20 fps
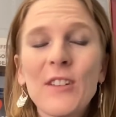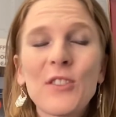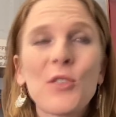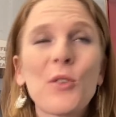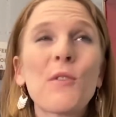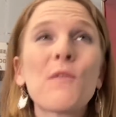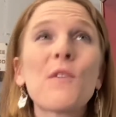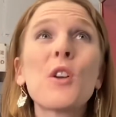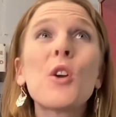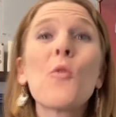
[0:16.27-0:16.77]

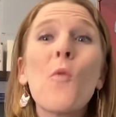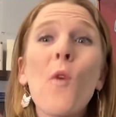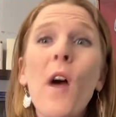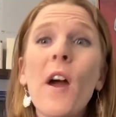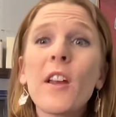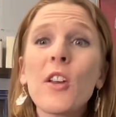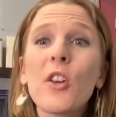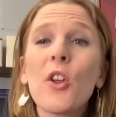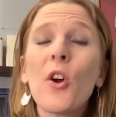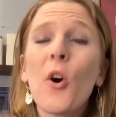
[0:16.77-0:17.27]
So if you
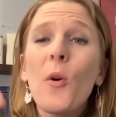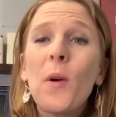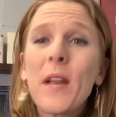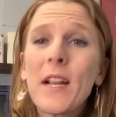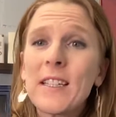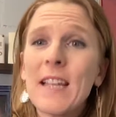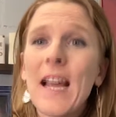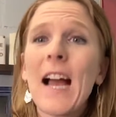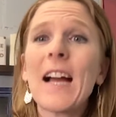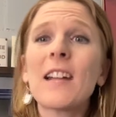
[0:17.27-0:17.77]
want to know
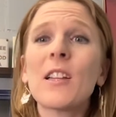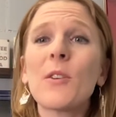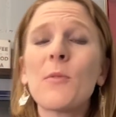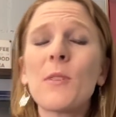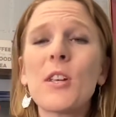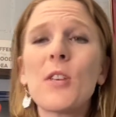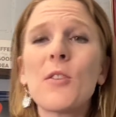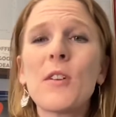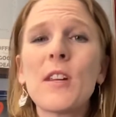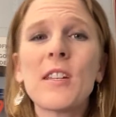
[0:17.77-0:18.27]
exactly
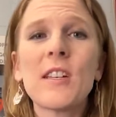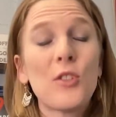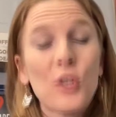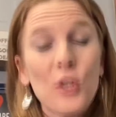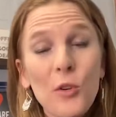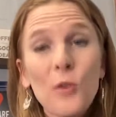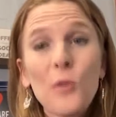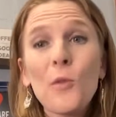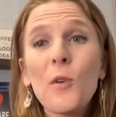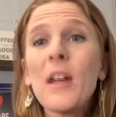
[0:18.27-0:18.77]
what you need to
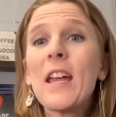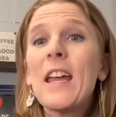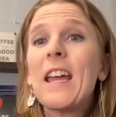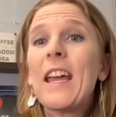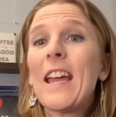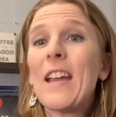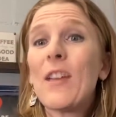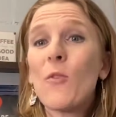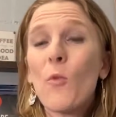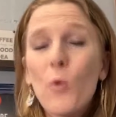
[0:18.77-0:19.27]
do
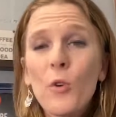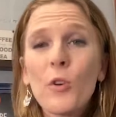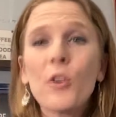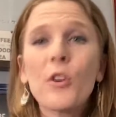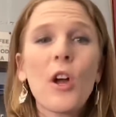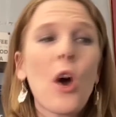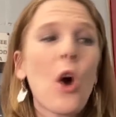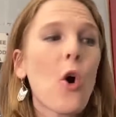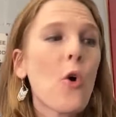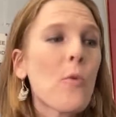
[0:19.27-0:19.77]
in order
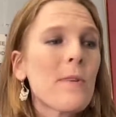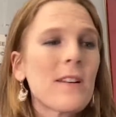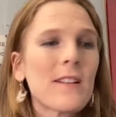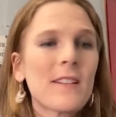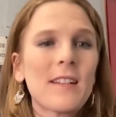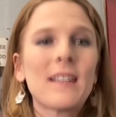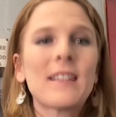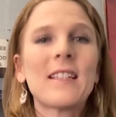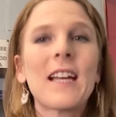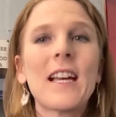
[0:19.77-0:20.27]
to open a
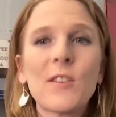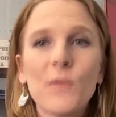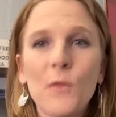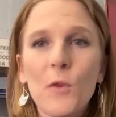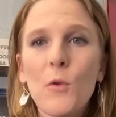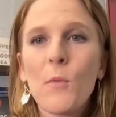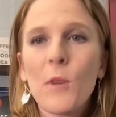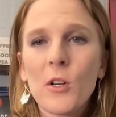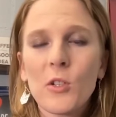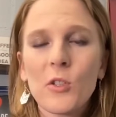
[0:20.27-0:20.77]

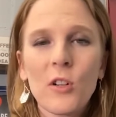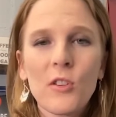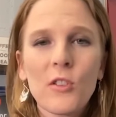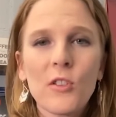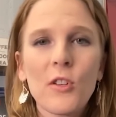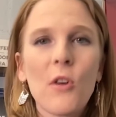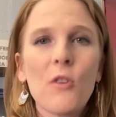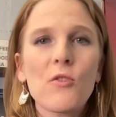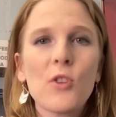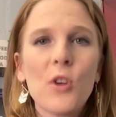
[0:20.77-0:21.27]
successful martial
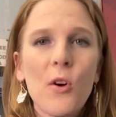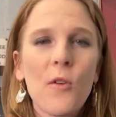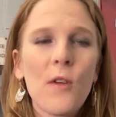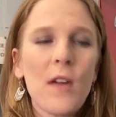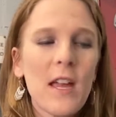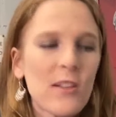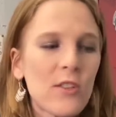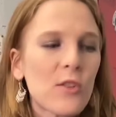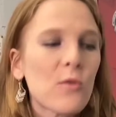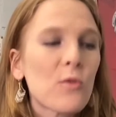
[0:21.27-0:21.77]
arts dojo
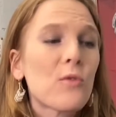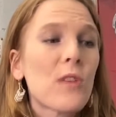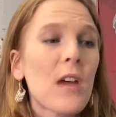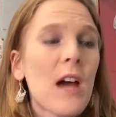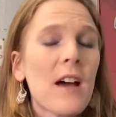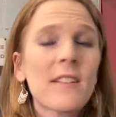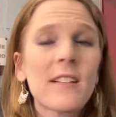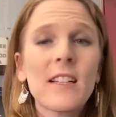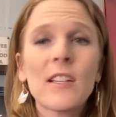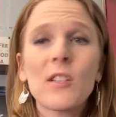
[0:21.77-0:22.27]
in
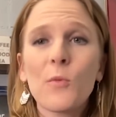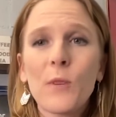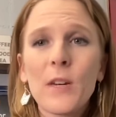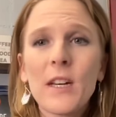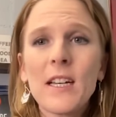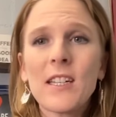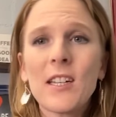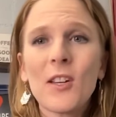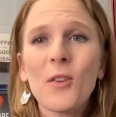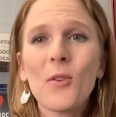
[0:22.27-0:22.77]

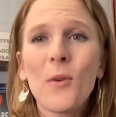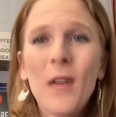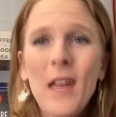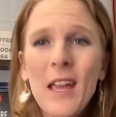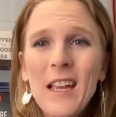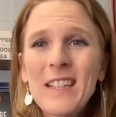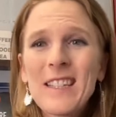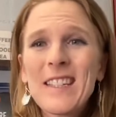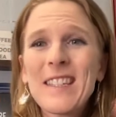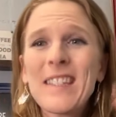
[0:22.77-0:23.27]
2022,
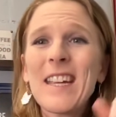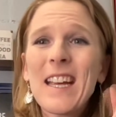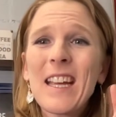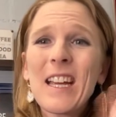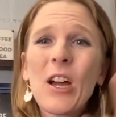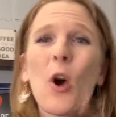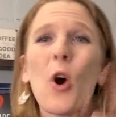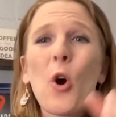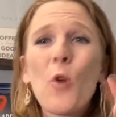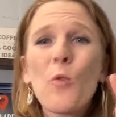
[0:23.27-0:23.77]

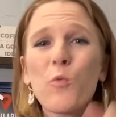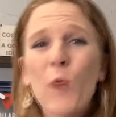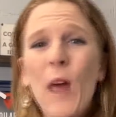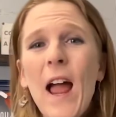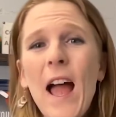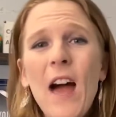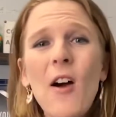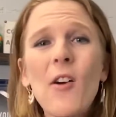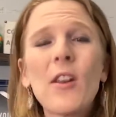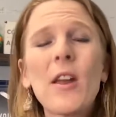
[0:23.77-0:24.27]
stick
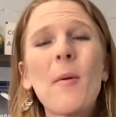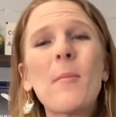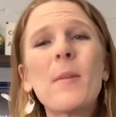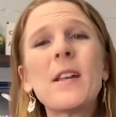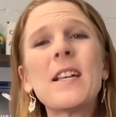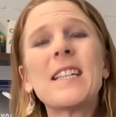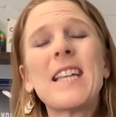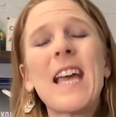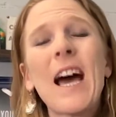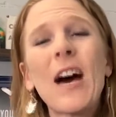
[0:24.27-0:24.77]
around. I'm
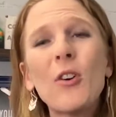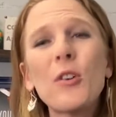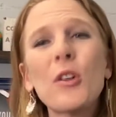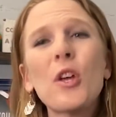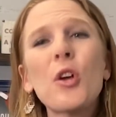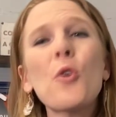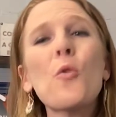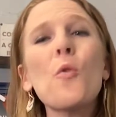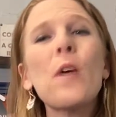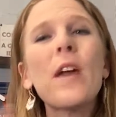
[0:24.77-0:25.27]
going to tell
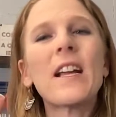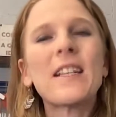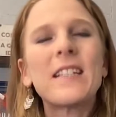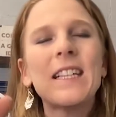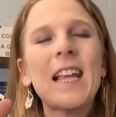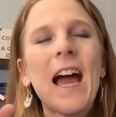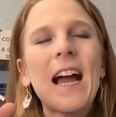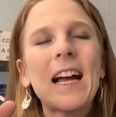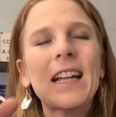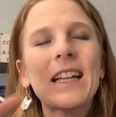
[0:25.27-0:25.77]
you
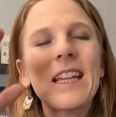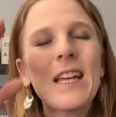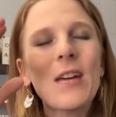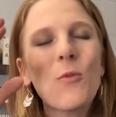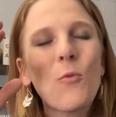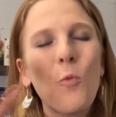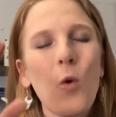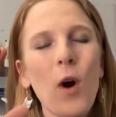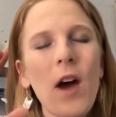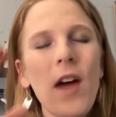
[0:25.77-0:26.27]
exactly
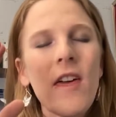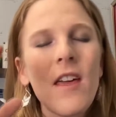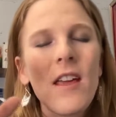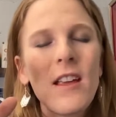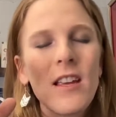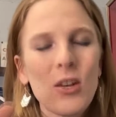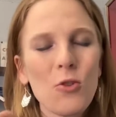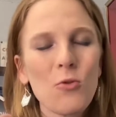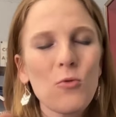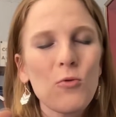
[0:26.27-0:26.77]
what
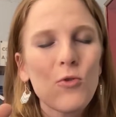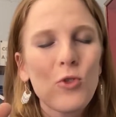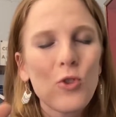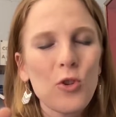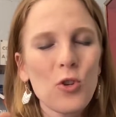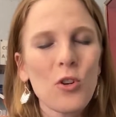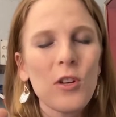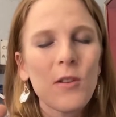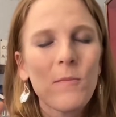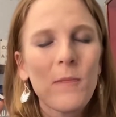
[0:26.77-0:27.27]
you
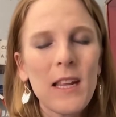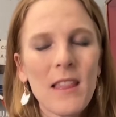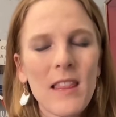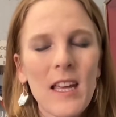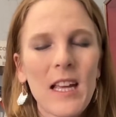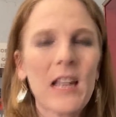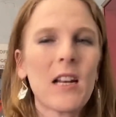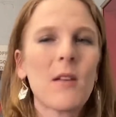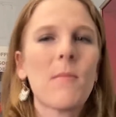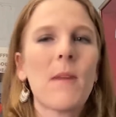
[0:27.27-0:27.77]
should be
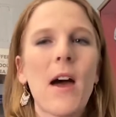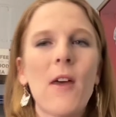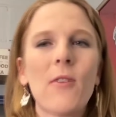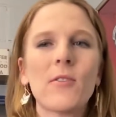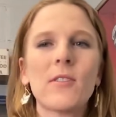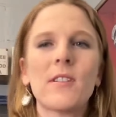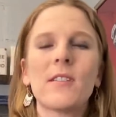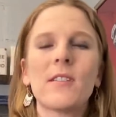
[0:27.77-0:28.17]
thinking about.